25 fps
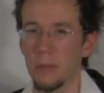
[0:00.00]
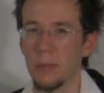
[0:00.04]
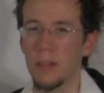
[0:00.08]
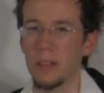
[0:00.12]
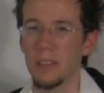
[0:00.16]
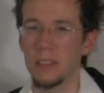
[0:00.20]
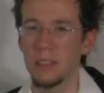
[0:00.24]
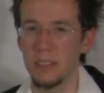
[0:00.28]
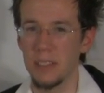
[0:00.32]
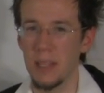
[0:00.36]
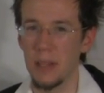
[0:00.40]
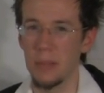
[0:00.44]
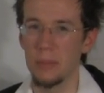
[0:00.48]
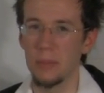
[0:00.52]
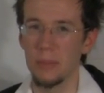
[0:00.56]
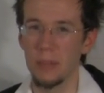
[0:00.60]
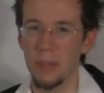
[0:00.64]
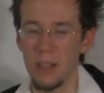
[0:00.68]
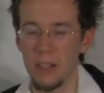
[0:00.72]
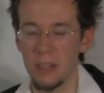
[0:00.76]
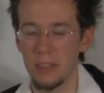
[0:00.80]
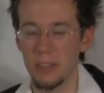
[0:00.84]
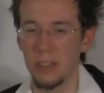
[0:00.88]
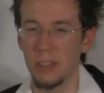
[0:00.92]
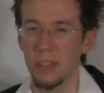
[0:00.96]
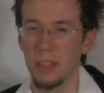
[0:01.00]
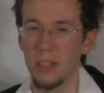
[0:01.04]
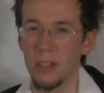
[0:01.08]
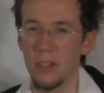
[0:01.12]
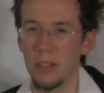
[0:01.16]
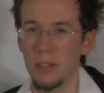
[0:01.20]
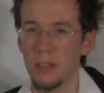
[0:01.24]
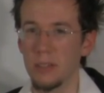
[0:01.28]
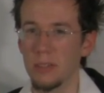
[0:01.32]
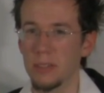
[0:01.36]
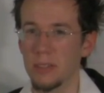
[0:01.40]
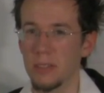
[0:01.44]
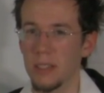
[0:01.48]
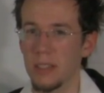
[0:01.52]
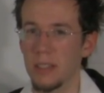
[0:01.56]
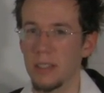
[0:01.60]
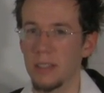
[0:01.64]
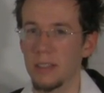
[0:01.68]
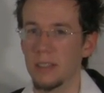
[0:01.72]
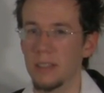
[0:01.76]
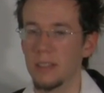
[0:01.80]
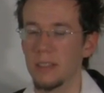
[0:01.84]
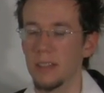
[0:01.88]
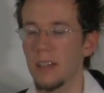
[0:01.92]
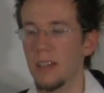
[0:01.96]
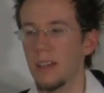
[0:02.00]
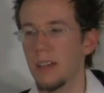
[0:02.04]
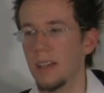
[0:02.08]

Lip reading: where stem direction goes and